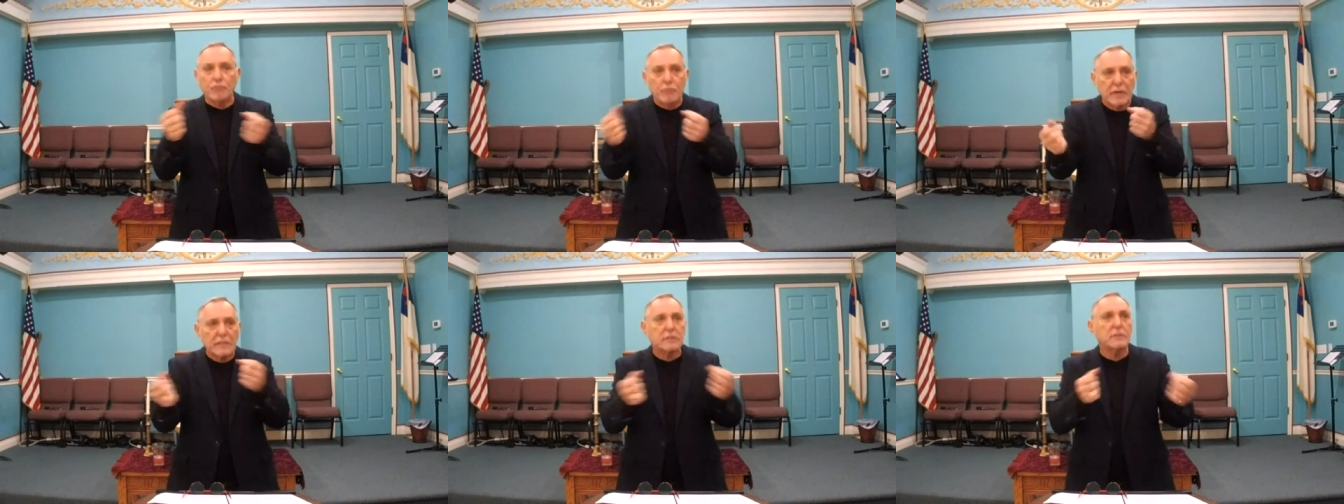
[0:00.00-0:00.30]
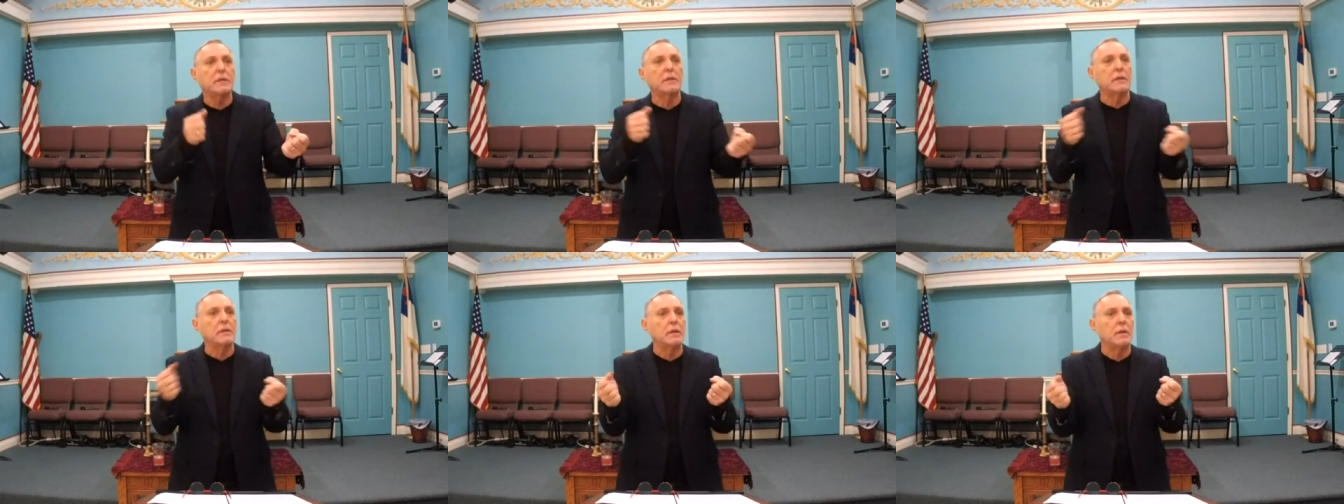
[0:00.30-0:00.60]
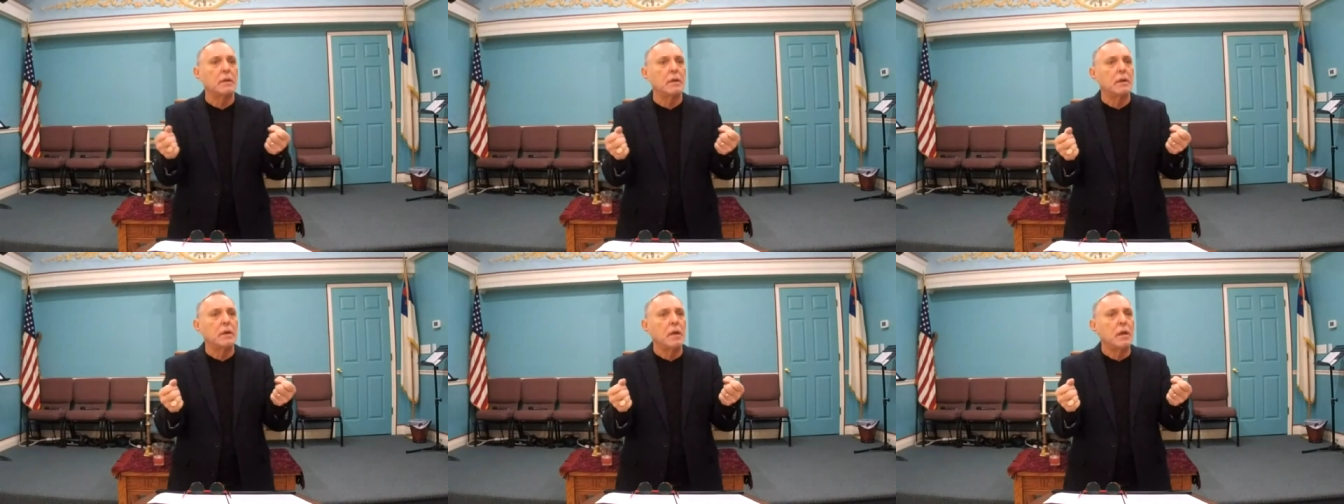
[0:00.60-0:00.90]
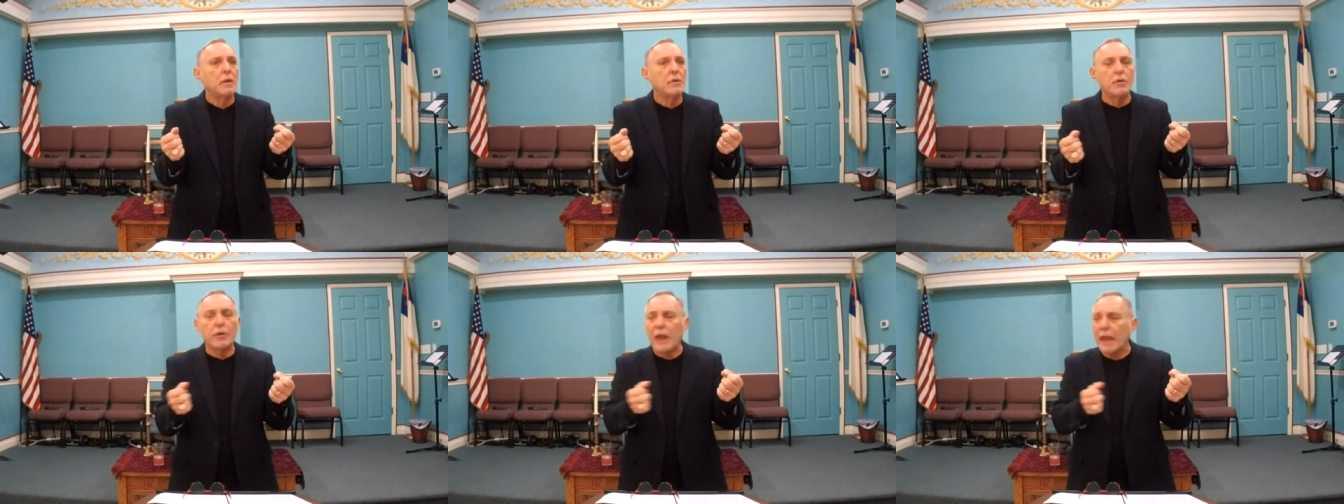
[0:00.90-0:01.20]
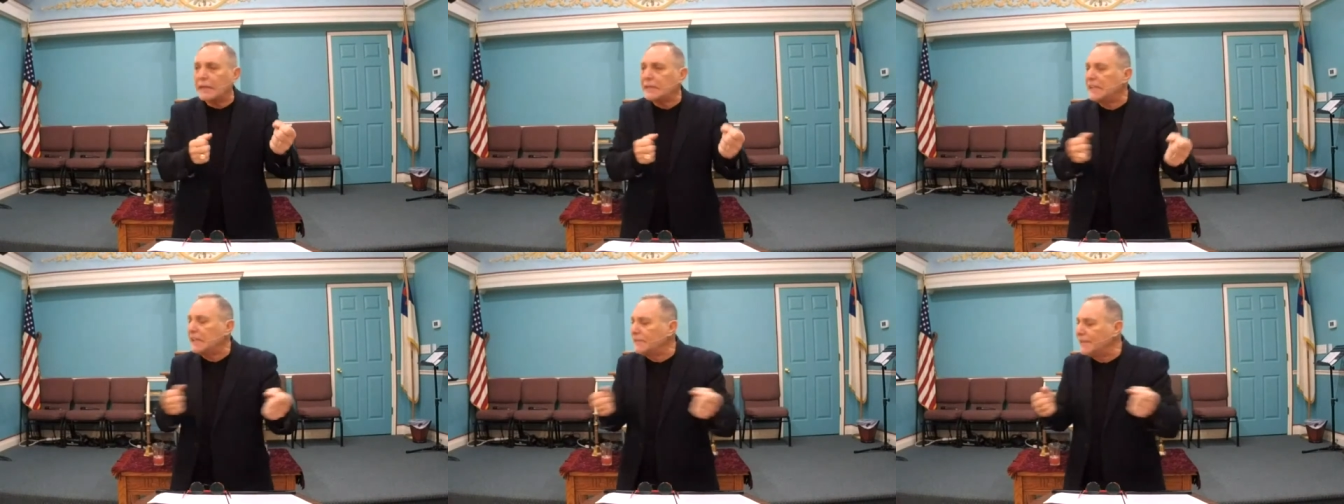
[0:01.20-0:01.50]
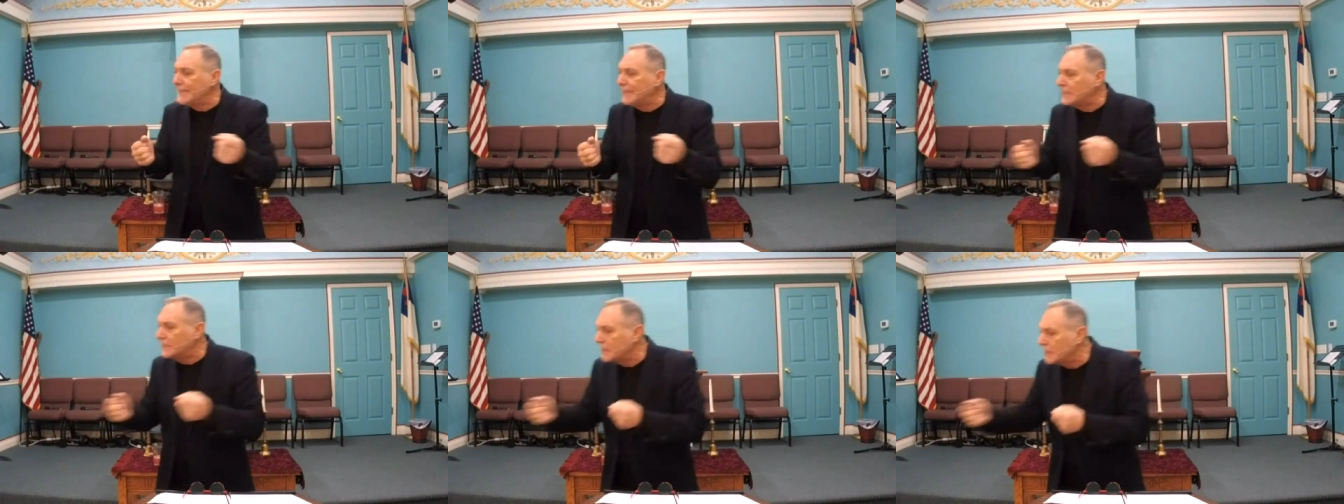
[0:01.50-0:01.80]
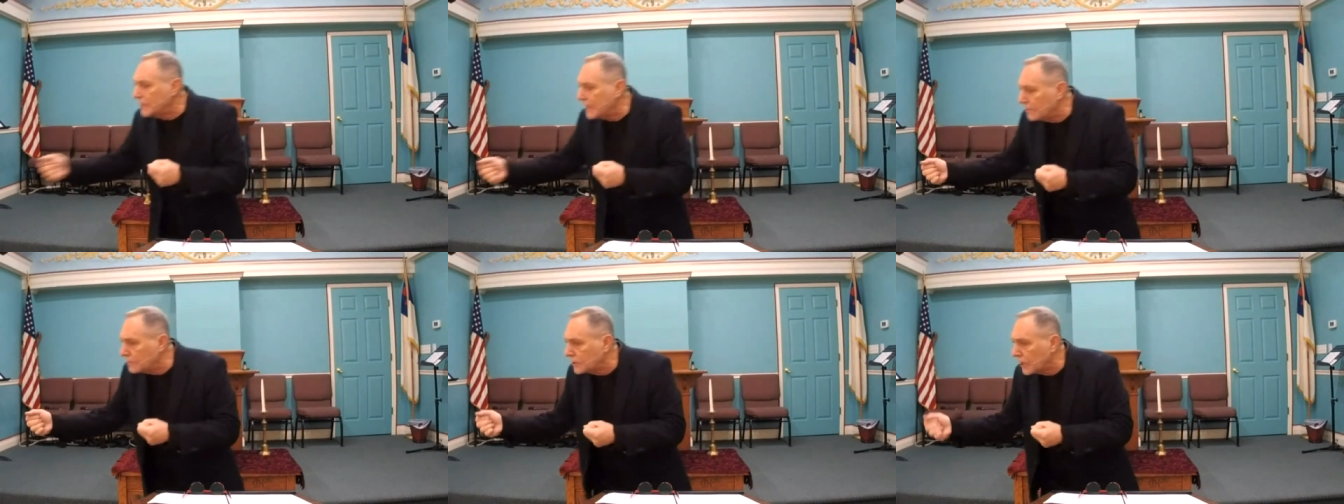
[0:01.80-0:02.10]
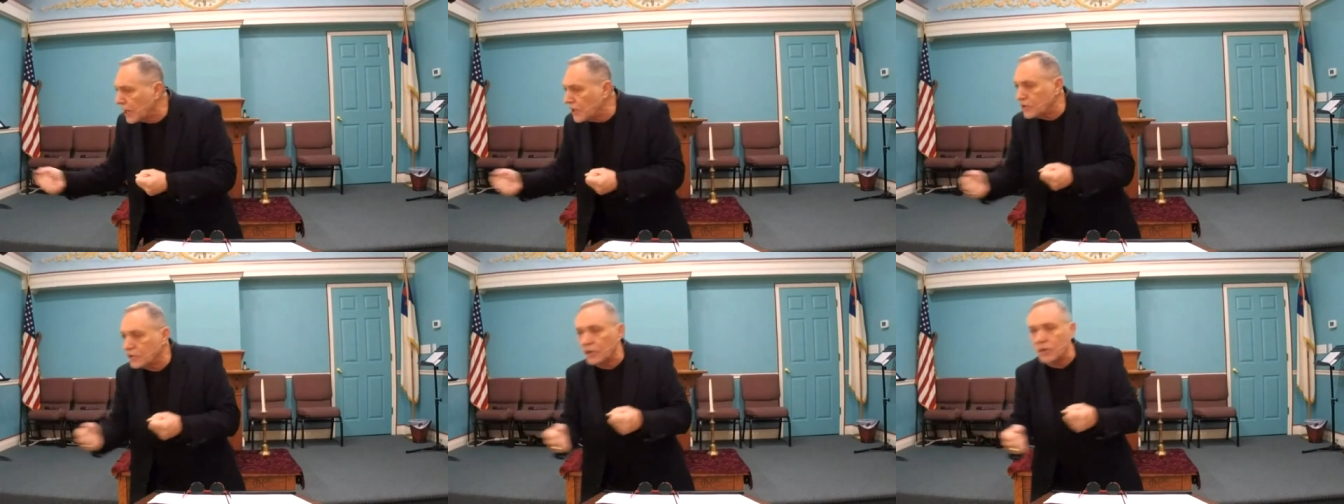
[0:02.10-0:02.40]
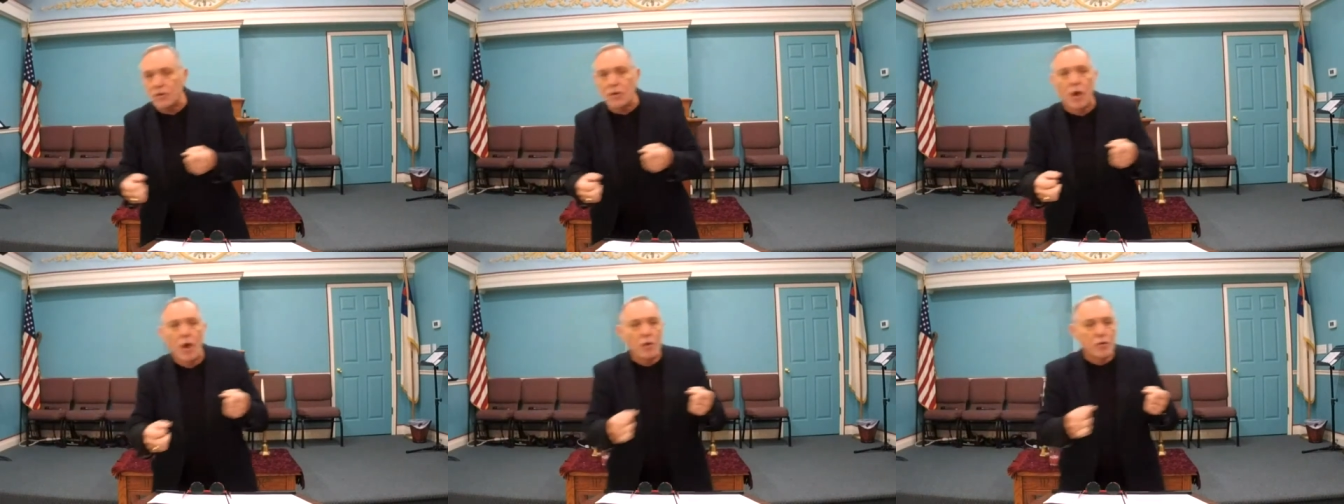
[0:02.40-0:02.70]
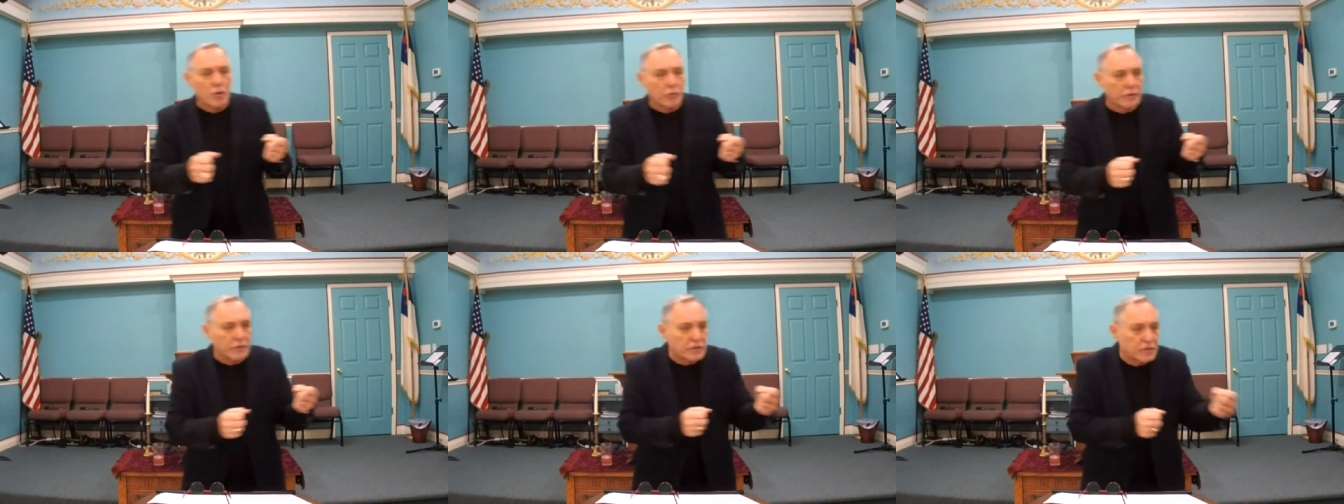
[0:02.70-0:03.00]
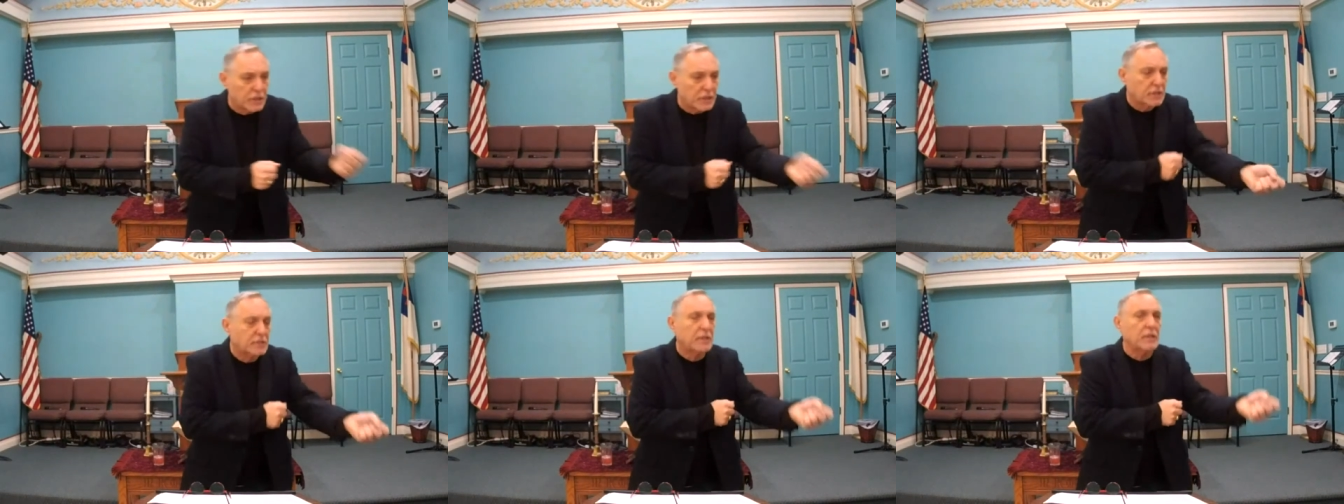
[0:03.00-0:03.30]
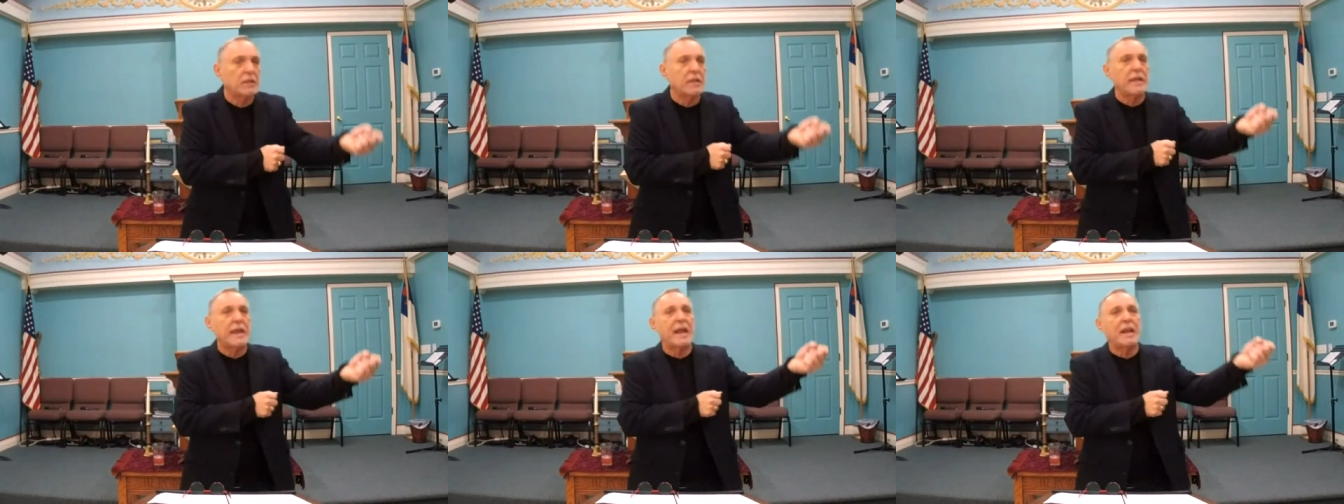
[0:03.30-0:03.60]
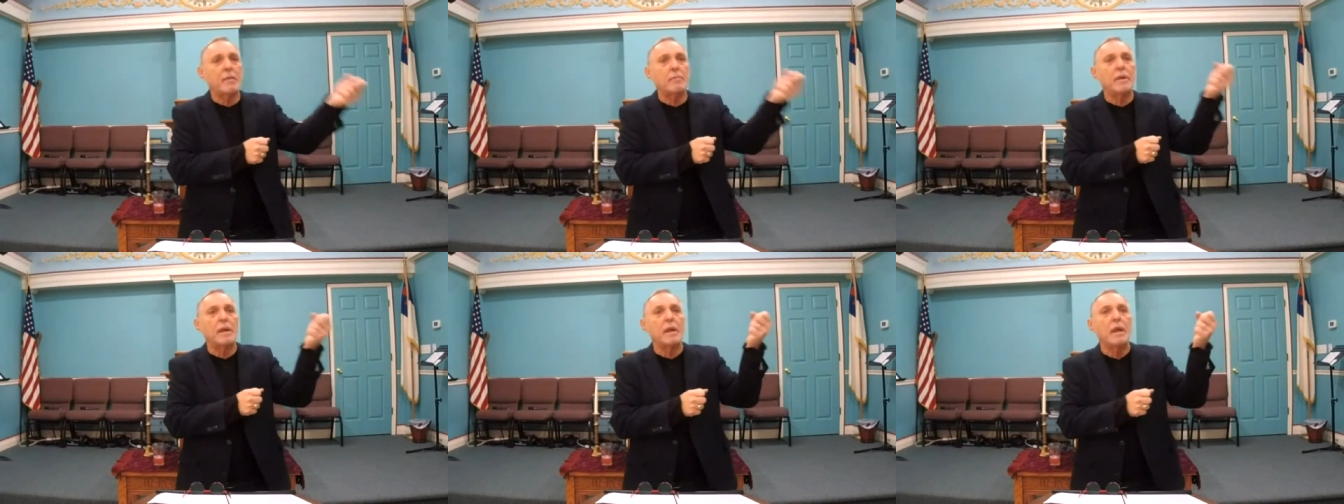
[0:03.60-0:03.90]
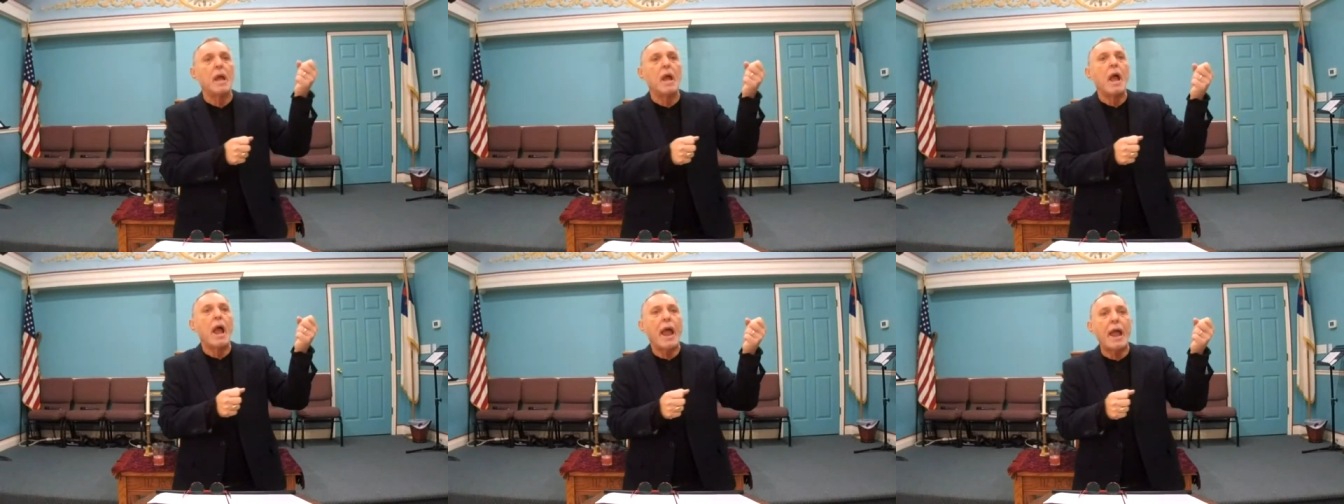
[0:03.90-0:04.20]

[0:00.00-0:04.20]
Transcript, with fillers: You're wrestling. You're not giving in to temptation. You're, you're resisting the enemy.